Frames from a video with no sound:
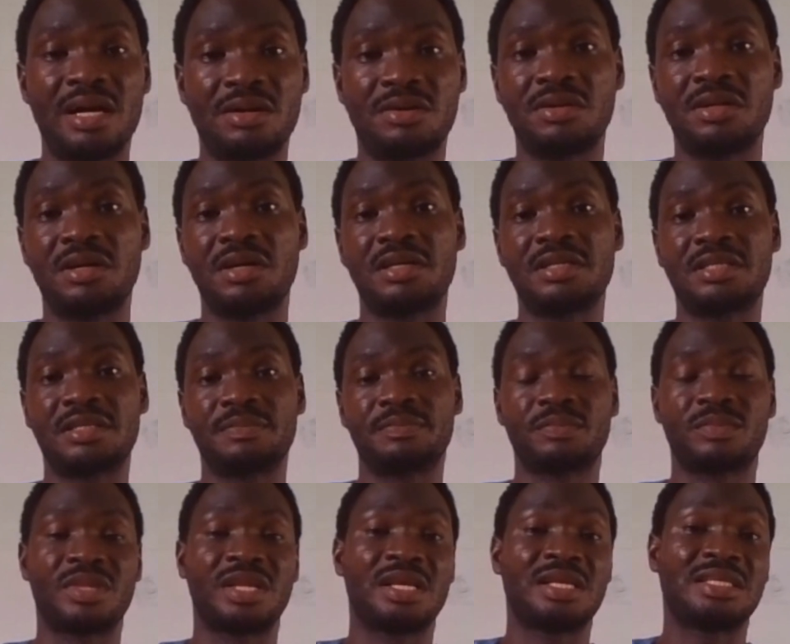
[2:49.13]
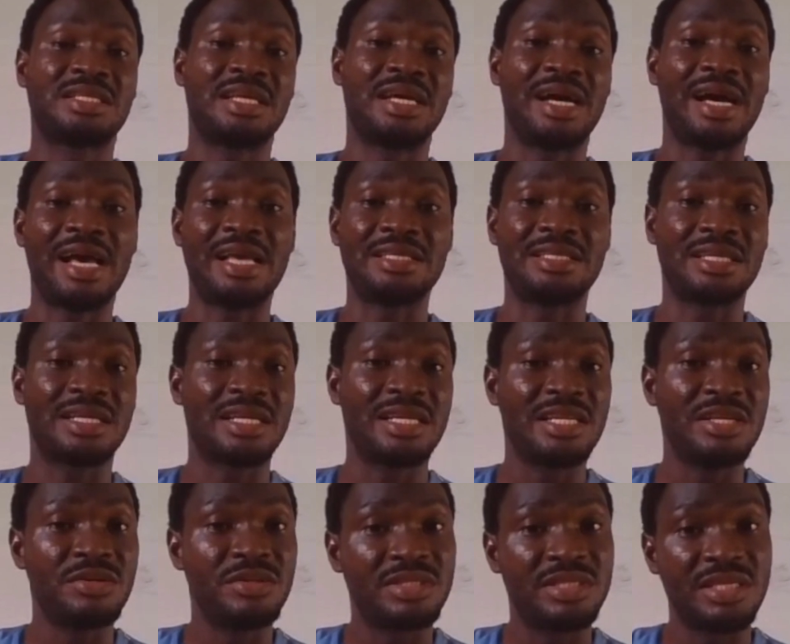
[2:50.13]
calculus, Sir
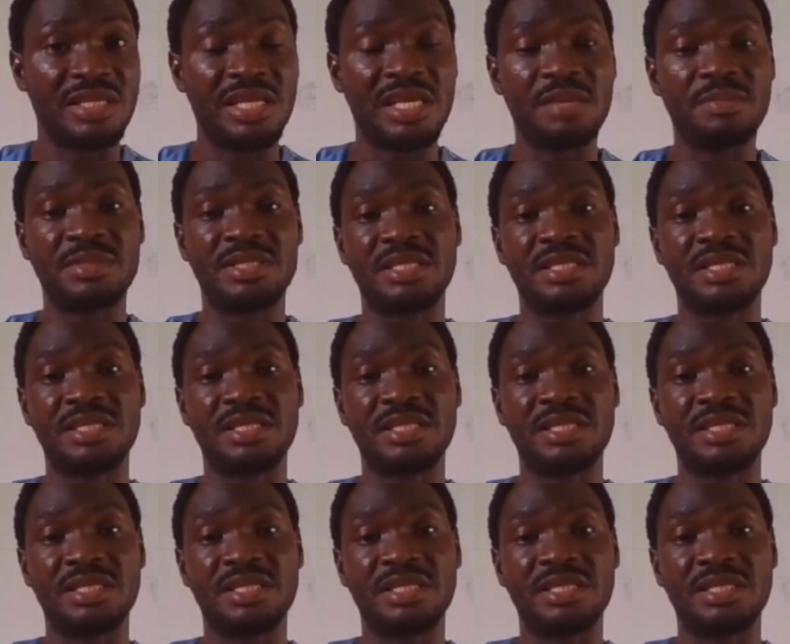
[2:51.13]
Isaac Newton